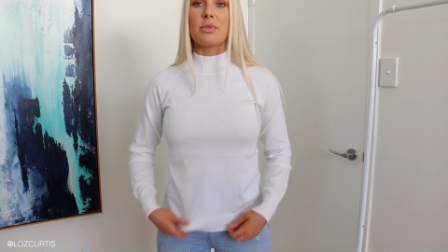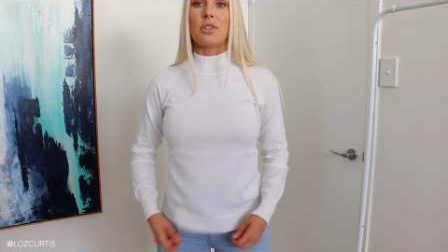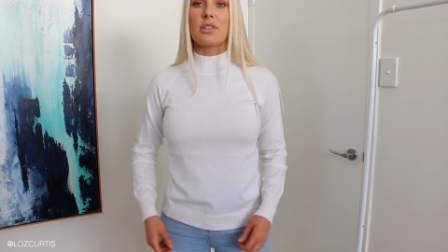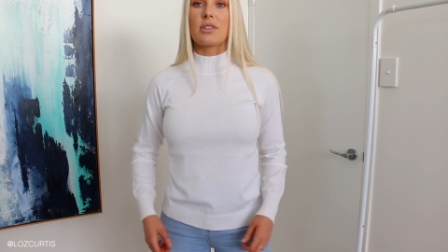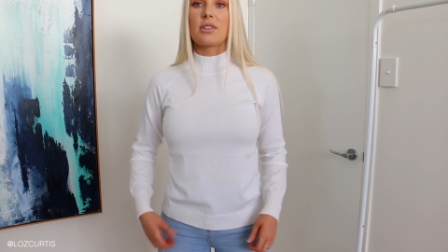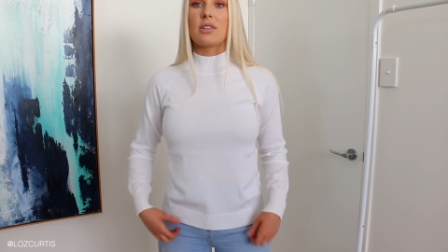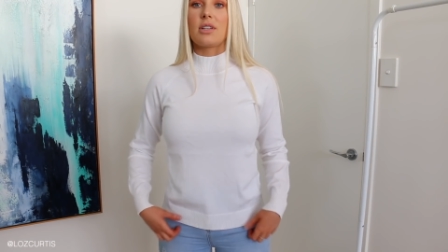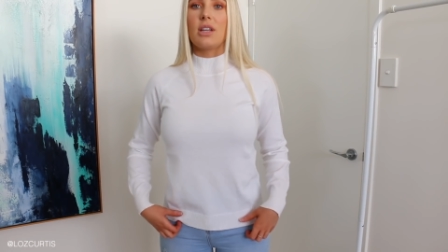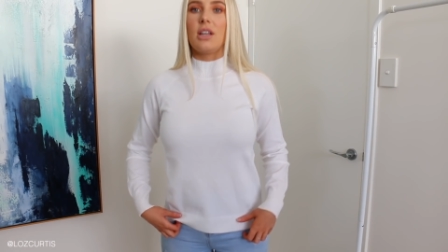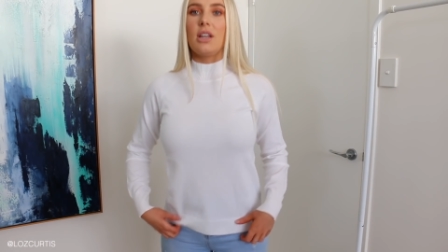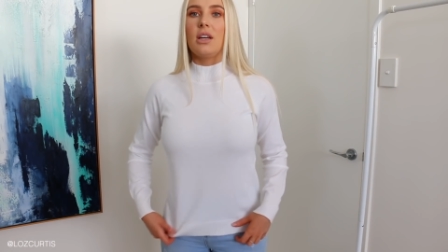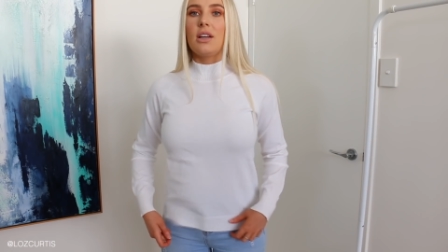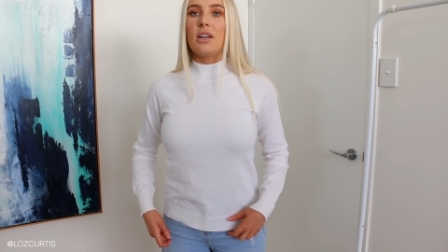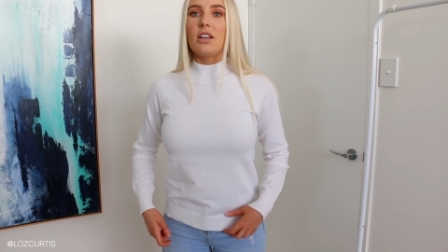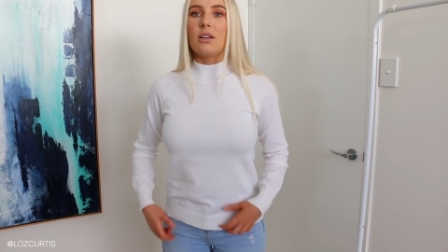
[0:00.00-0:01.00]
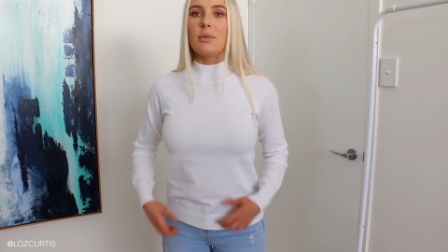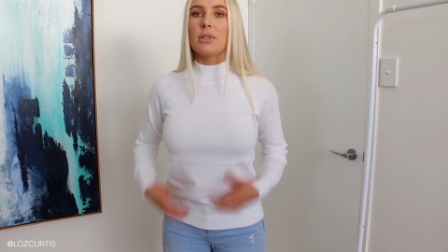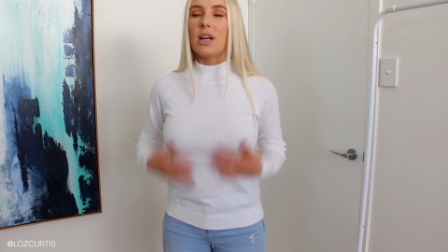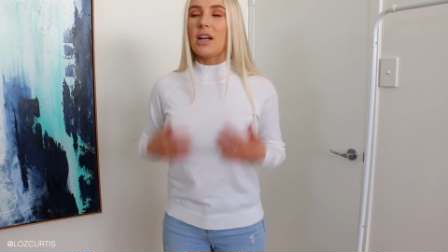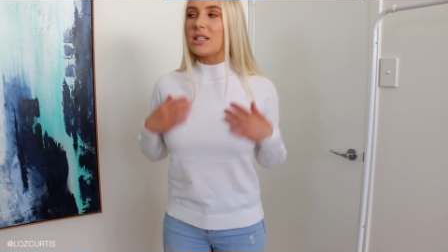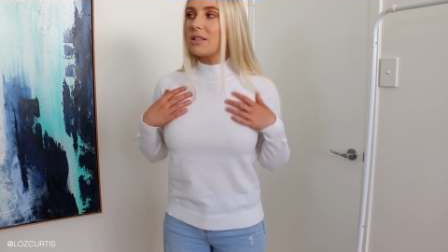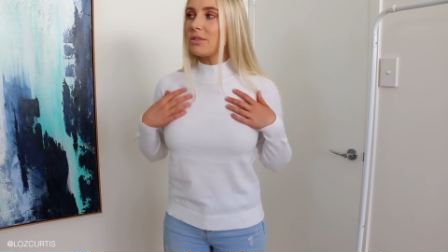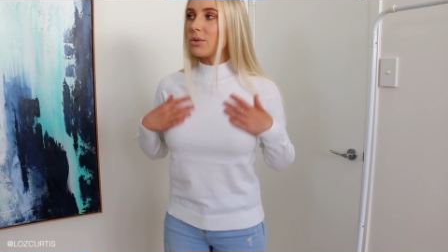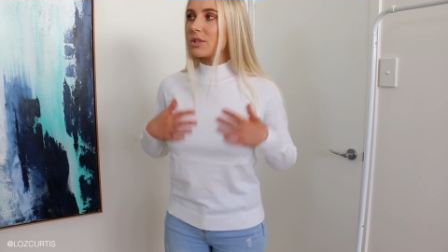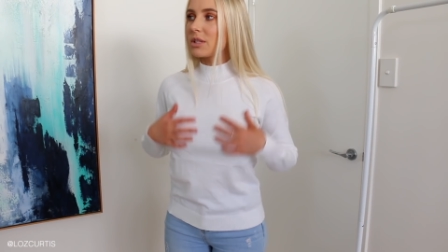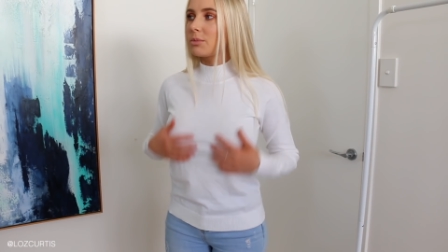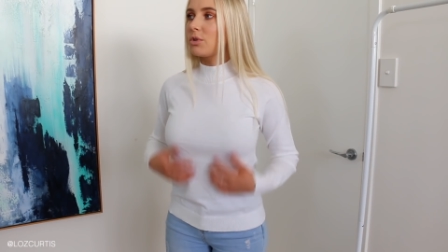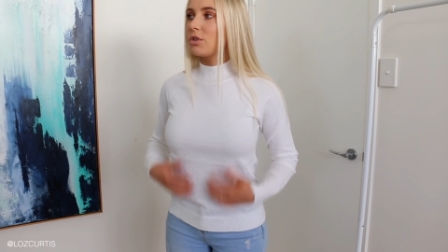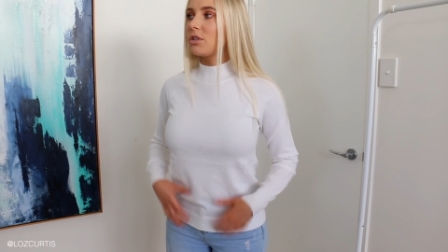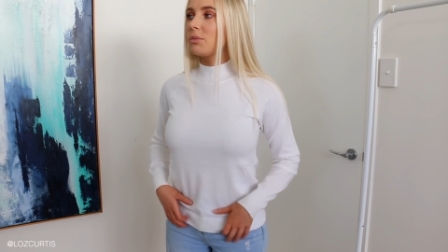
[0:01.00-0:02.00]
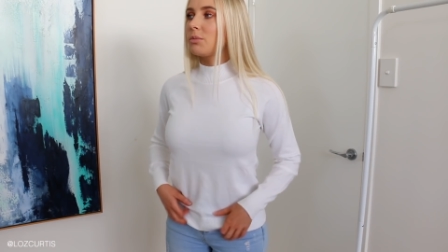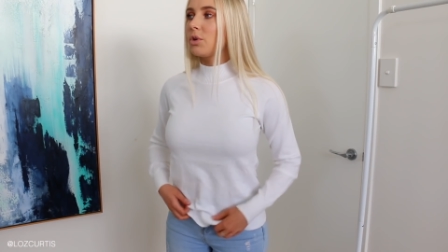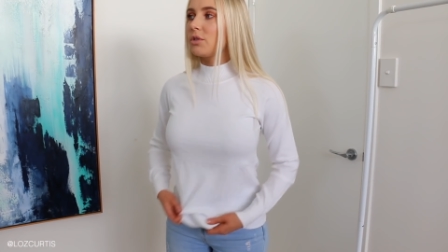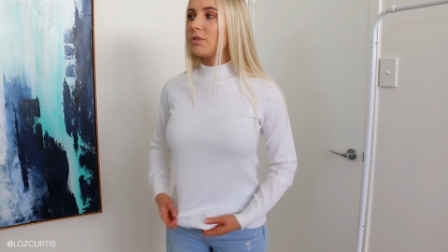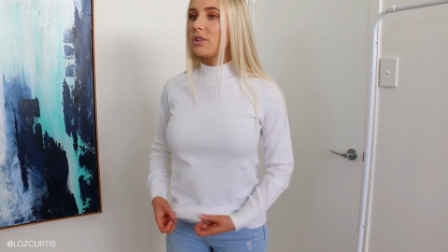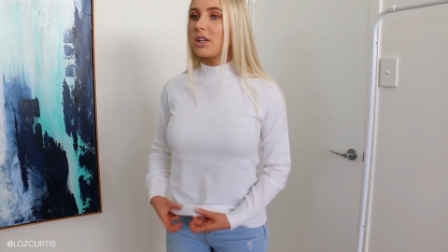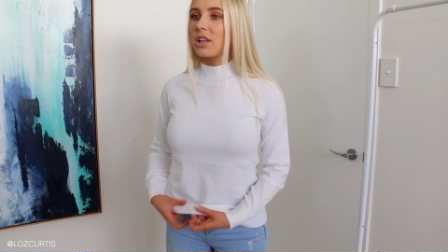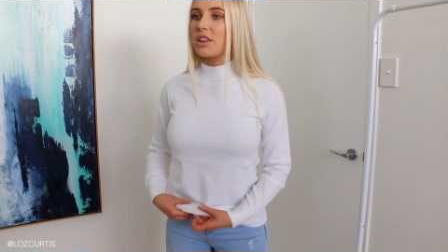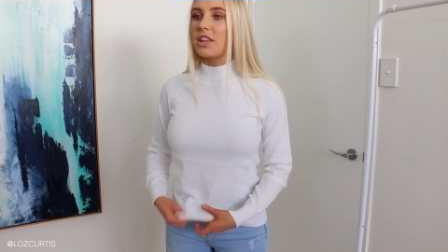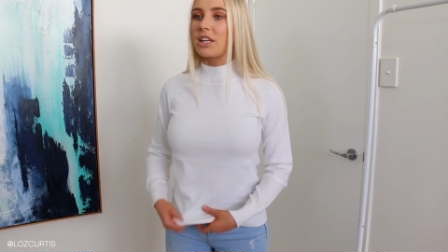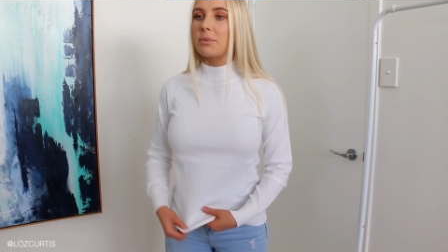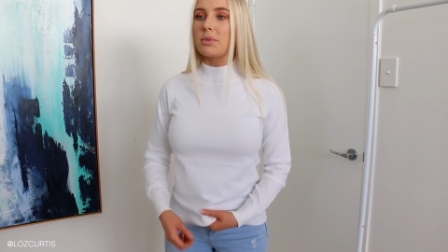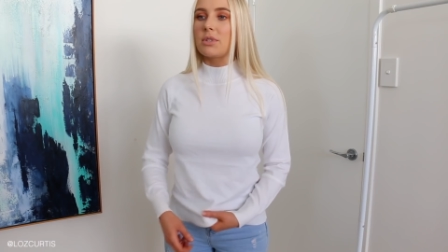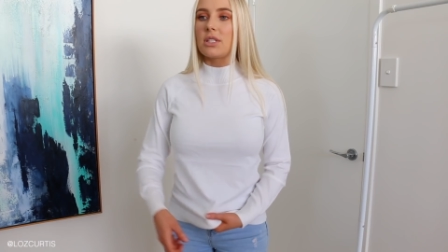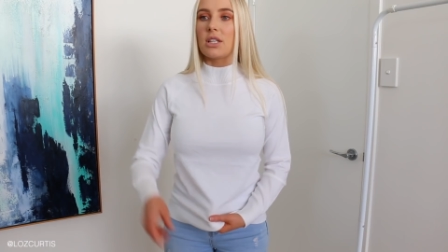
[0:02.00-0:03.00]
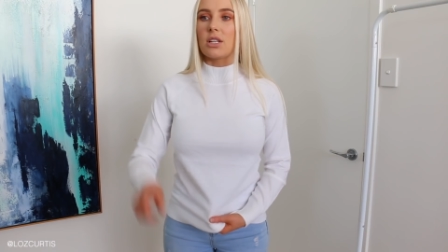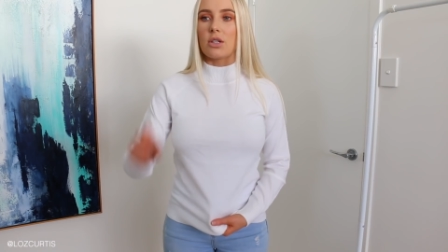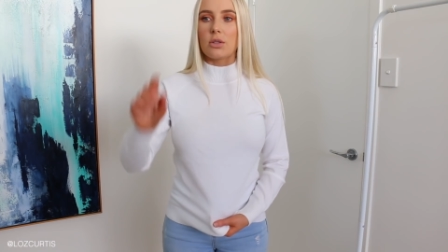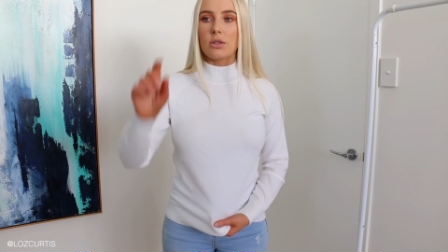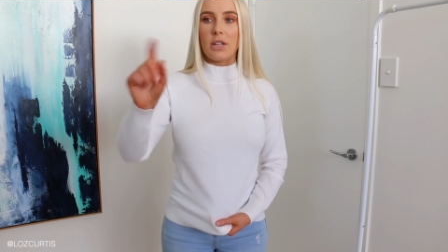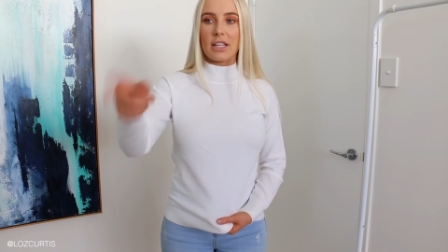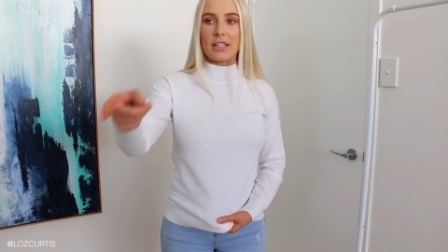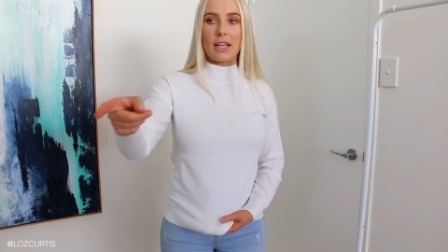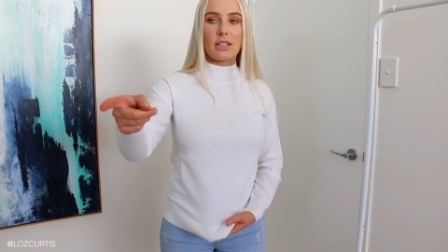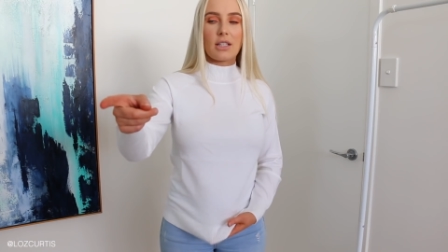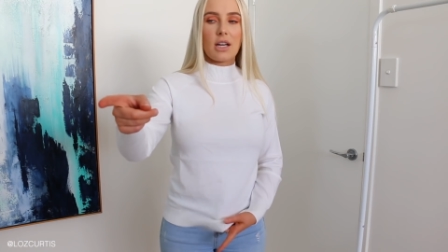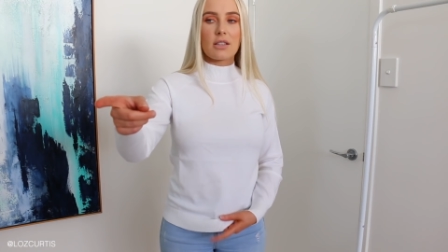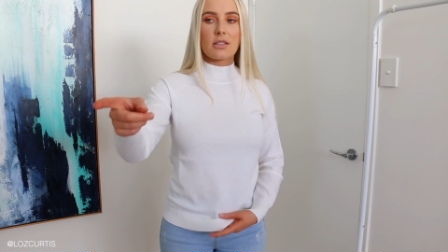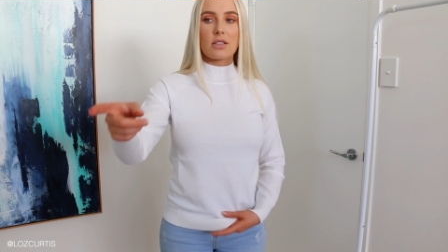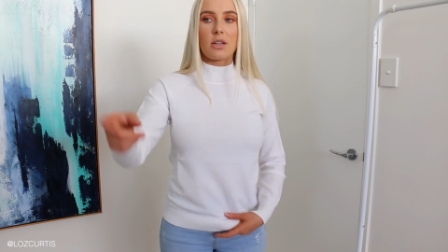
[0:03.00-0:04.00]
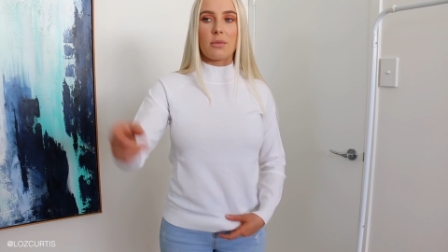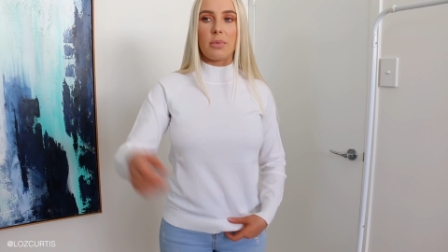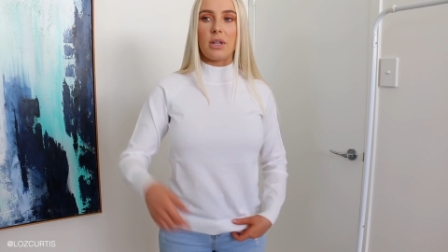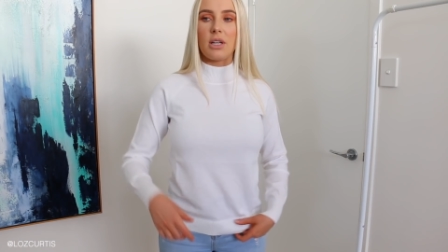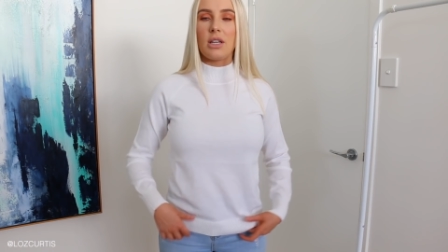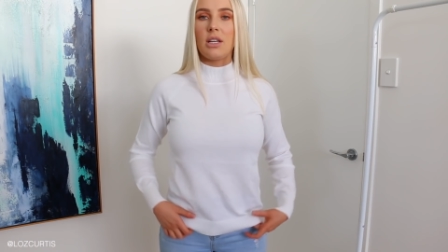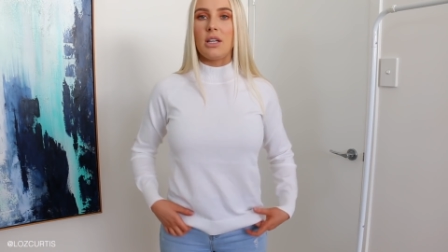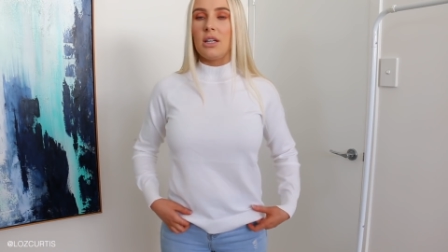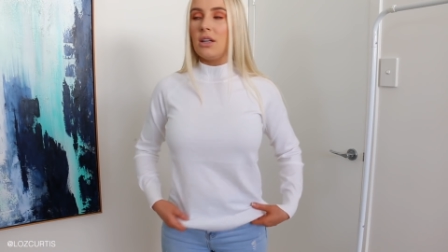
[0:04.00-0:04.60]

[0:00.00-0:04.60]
It just, it'd be nice if it was like more, more of a thick material like that last jumper